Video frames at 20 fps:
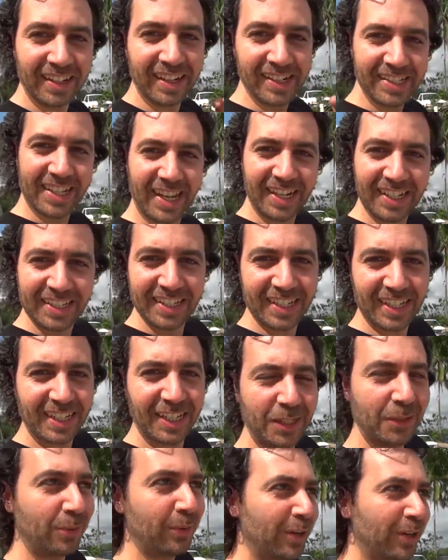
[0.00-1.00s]
Excited is the
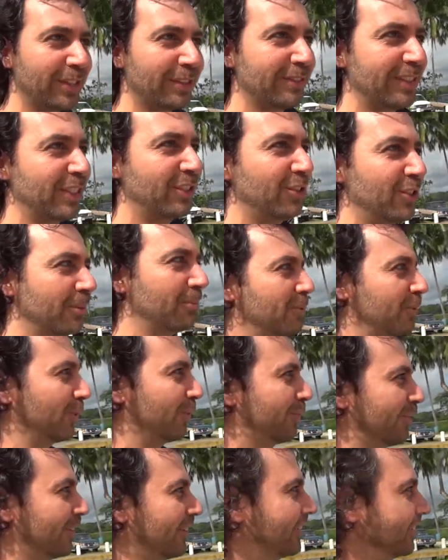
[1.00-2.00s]
key word of this trip so
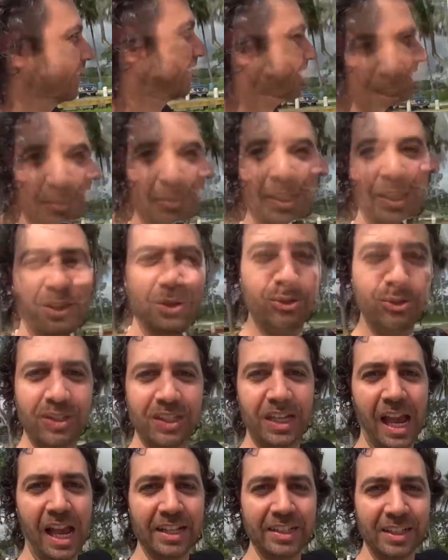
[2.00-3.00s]
far.
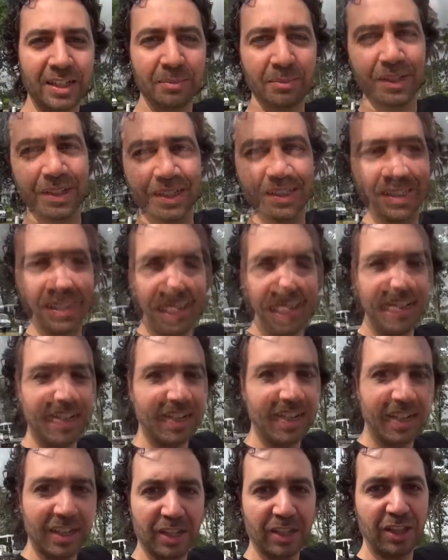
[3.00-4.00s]
Enthusiasm is
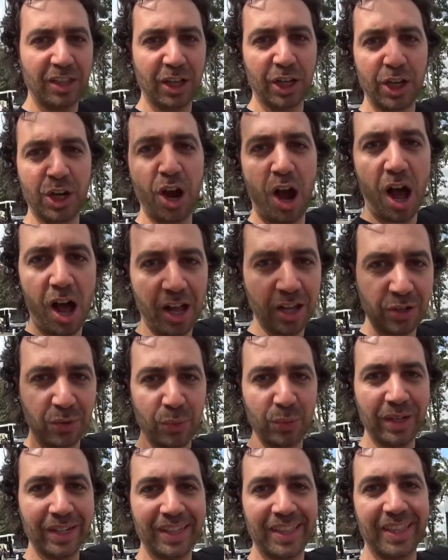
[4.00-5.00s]
the God
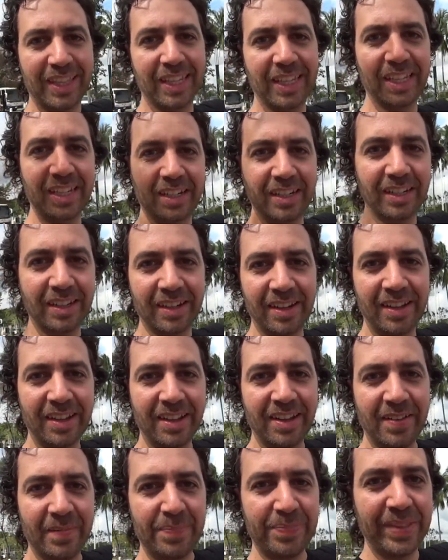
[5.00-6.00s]
within
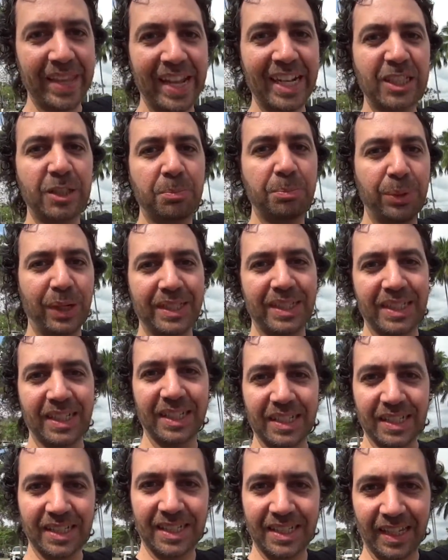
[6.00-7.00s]

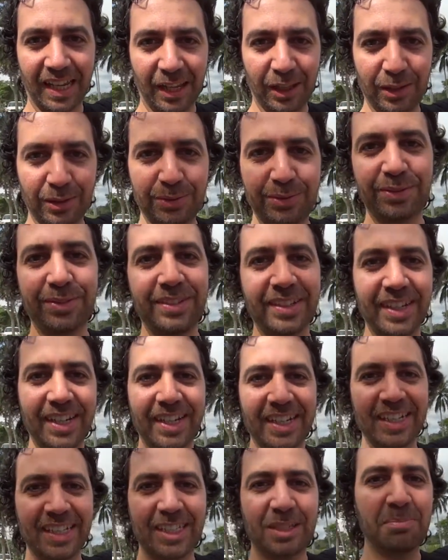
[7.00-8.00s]
expressing itself
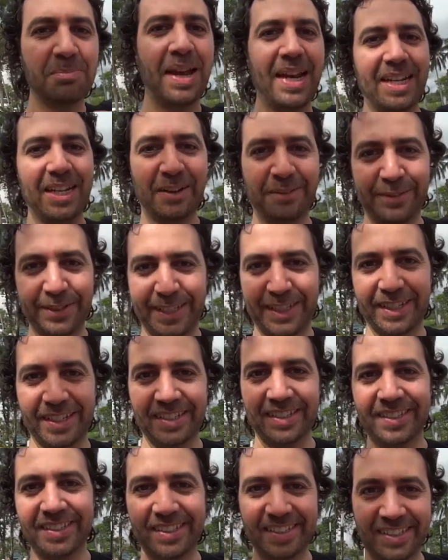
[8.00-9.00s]
in its
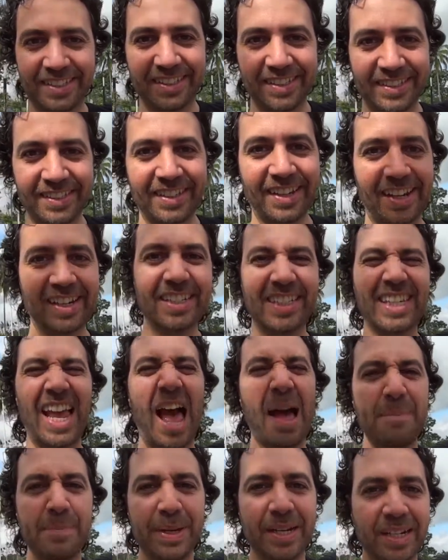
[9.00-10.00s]
magnificence and its
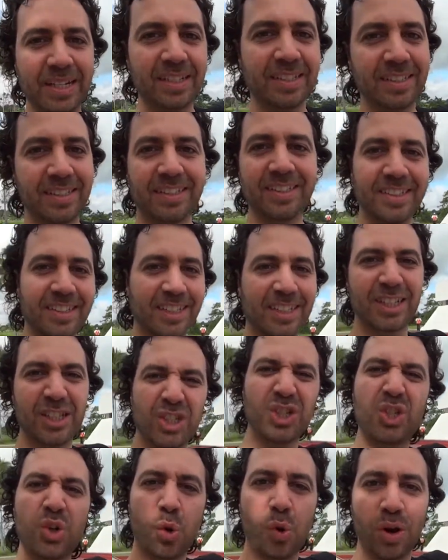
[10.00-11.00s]
happiness and
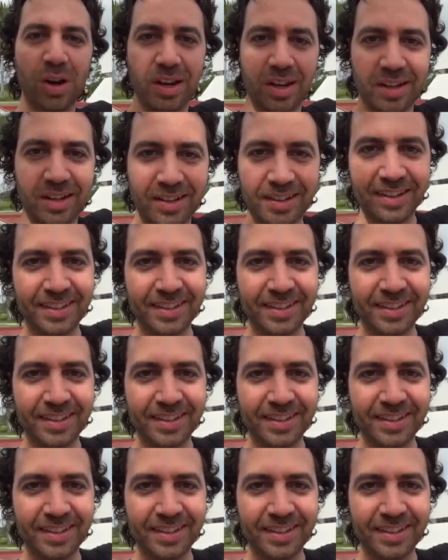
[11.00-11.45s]
its joy.